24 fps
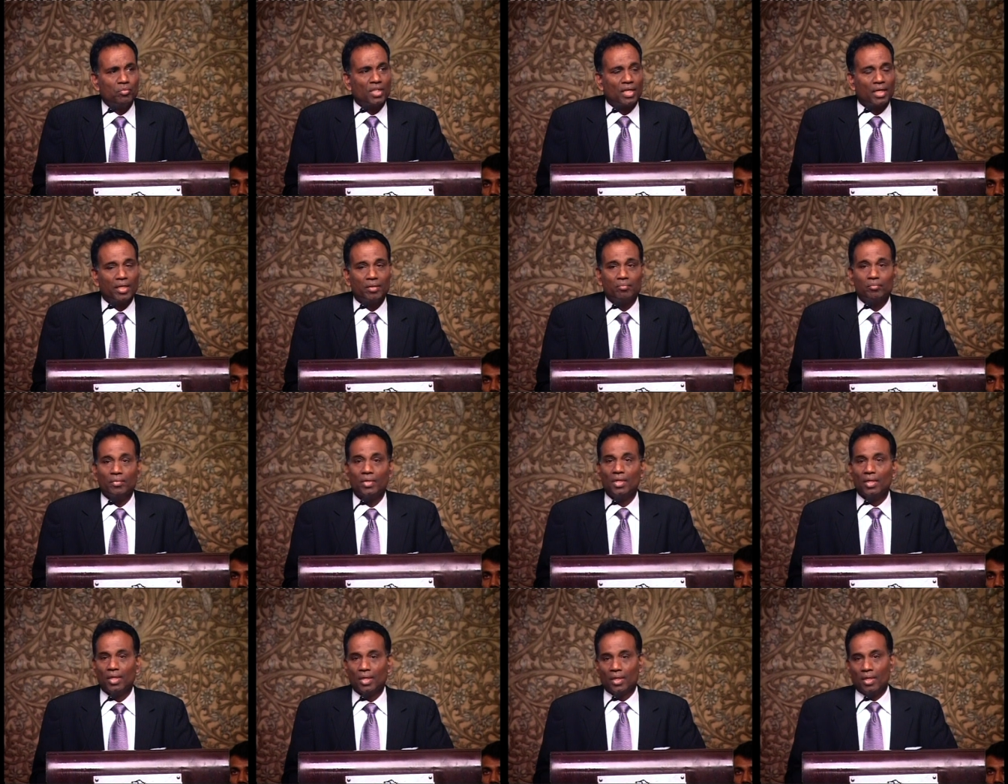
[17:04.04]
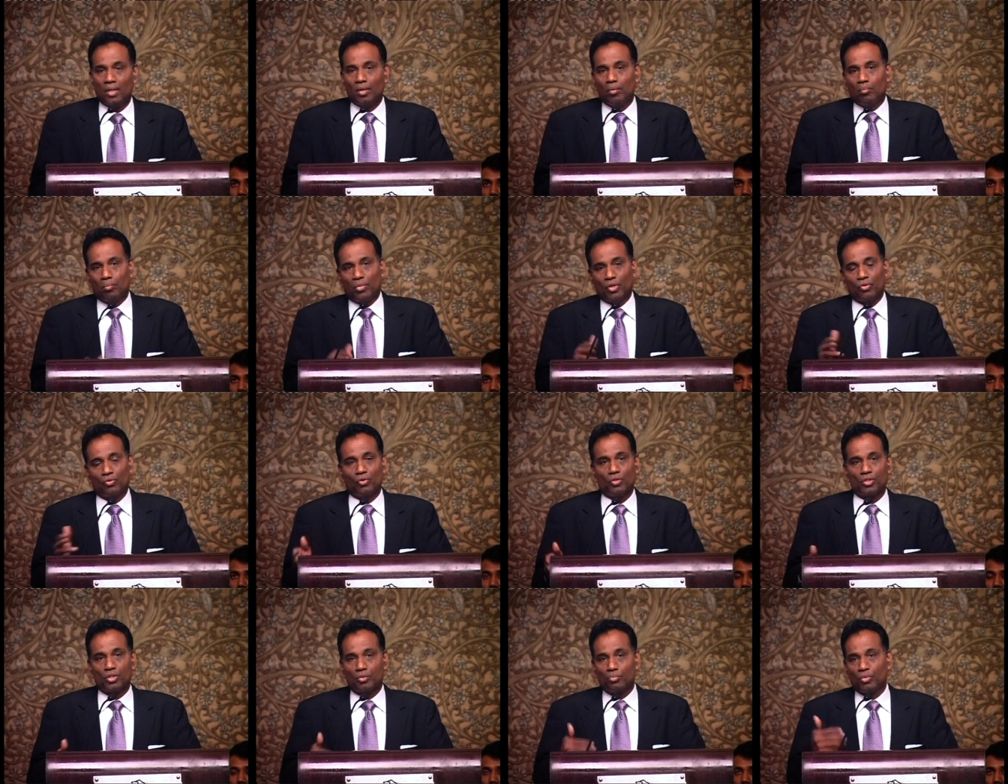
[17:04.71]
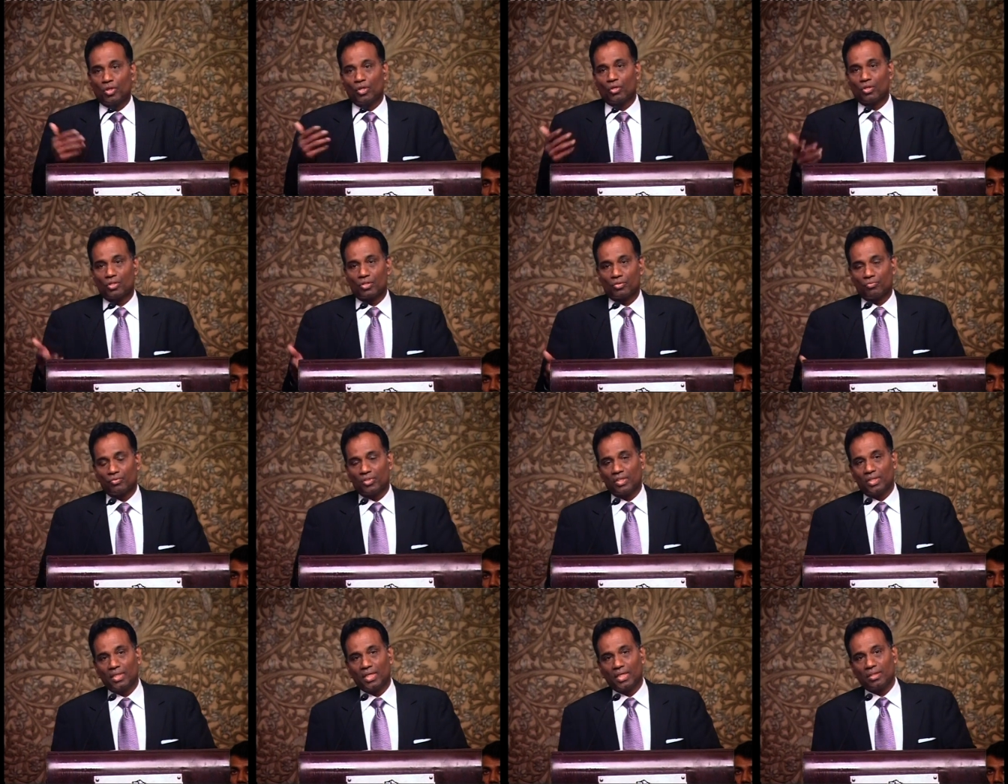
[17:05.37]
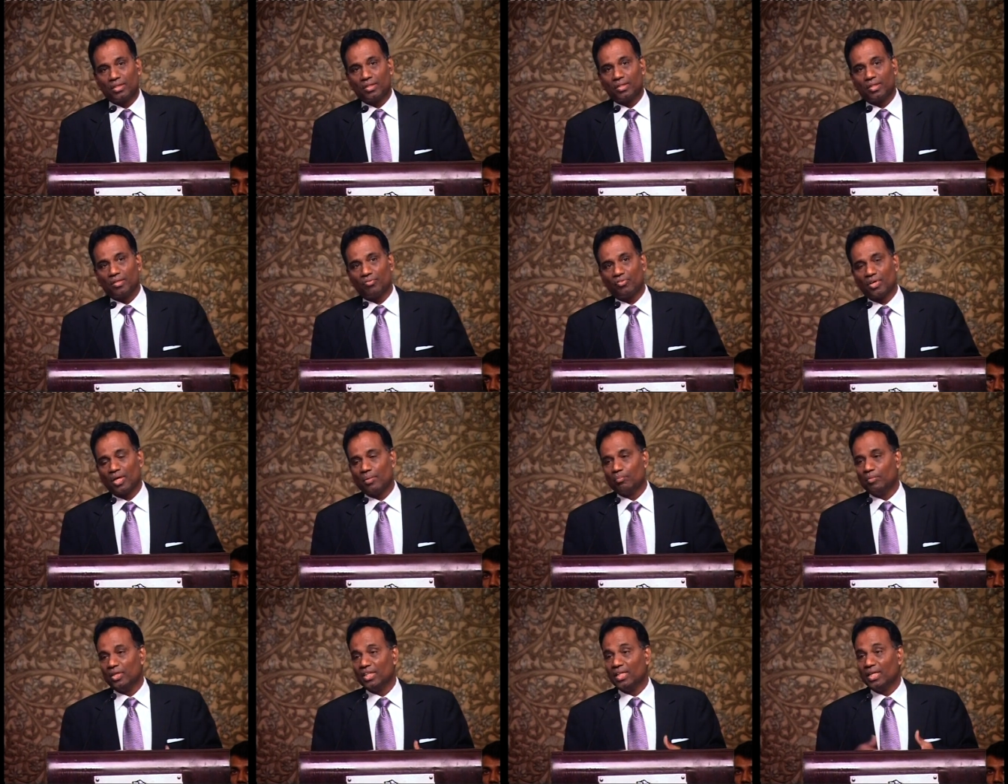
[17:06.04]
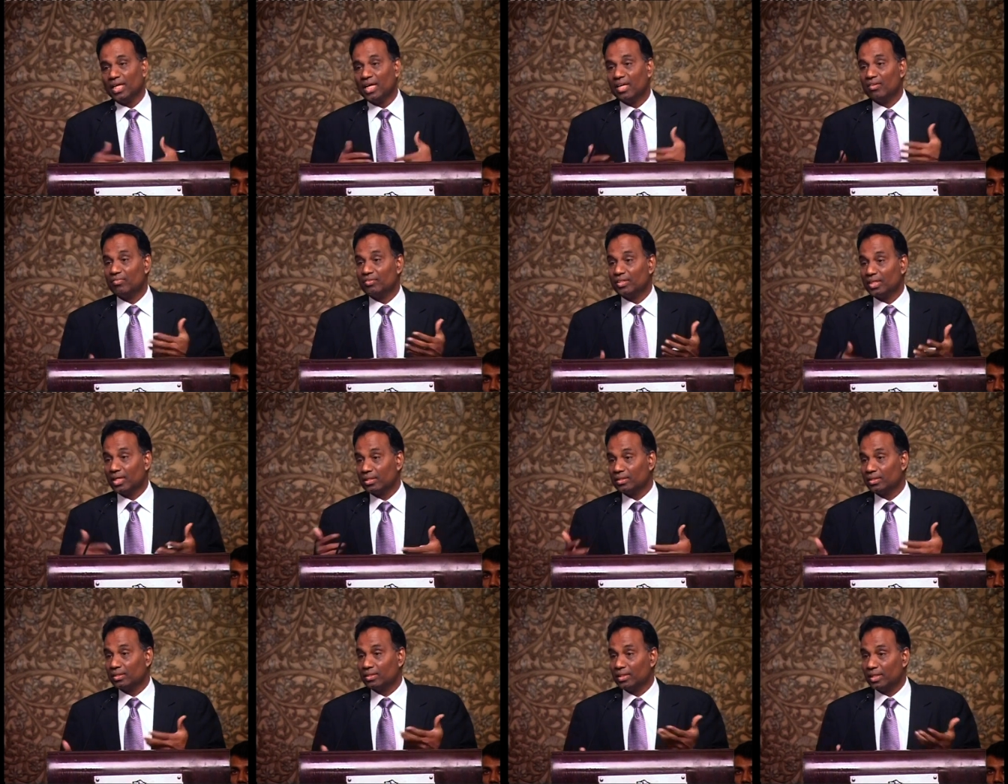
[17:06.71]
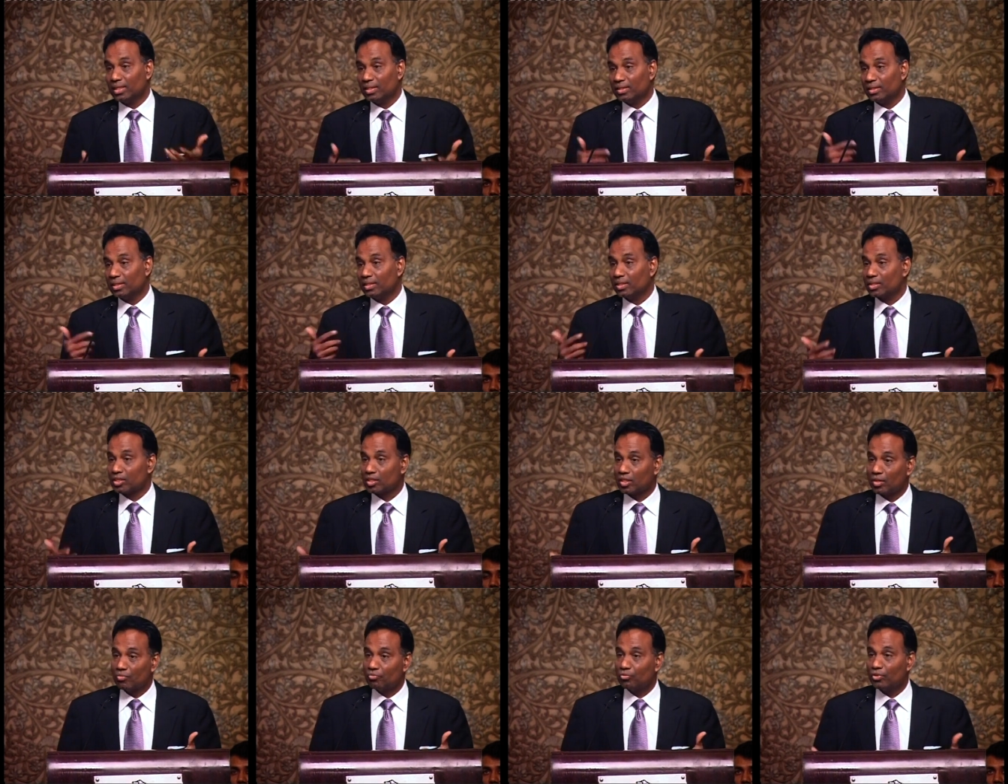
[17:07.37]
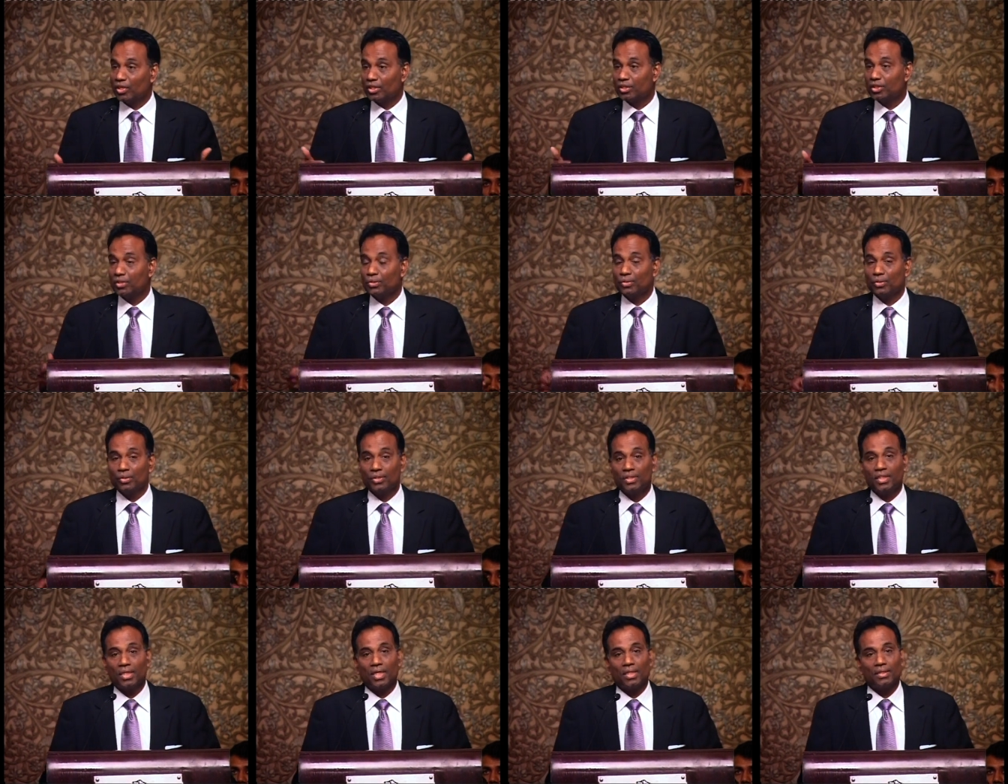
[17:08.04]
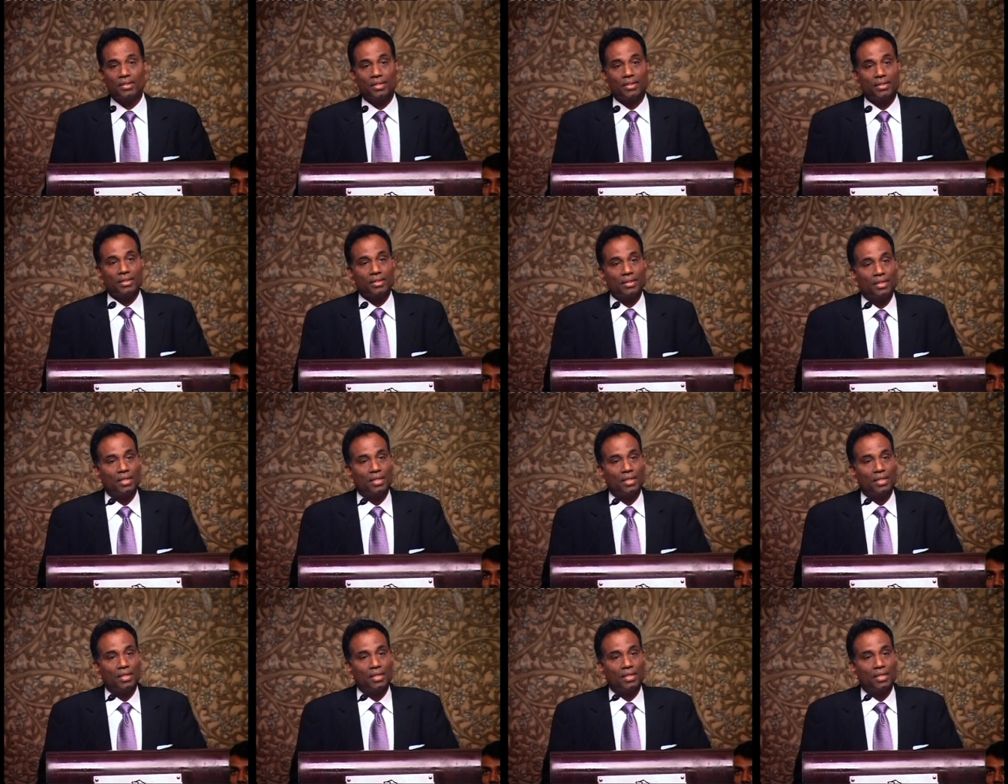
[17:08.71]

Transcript: time but of course because of the death in the family every other day there is some function or the other